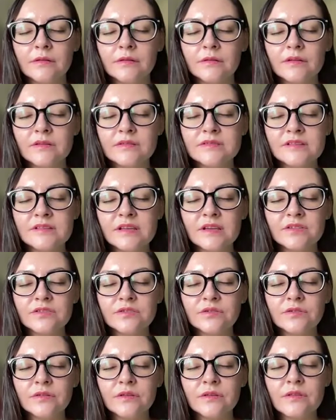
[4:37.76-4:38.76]

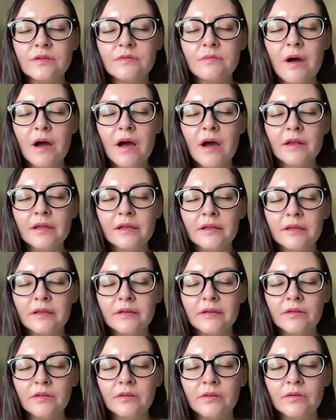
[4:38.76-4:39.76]
sensations in the
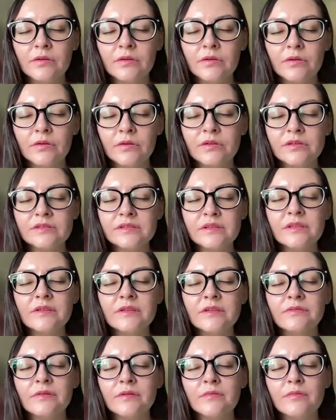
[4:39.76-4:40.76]
body. Notice the
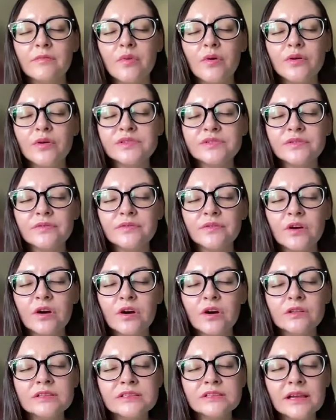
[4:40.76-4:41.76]
different points of
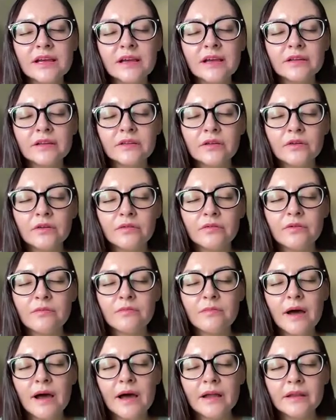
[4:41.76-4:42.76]
contact of the
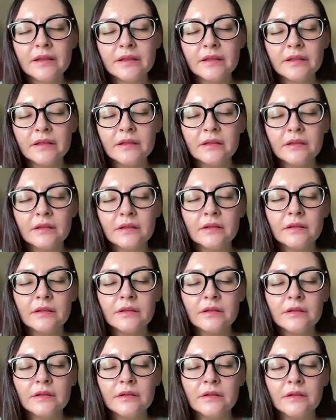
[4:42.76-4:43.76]
body
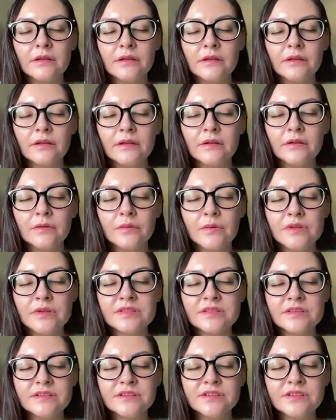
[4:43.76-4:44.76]

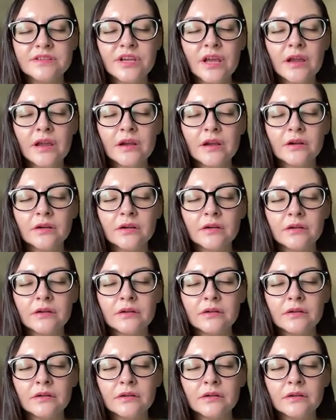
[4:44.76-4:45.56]
with the chair,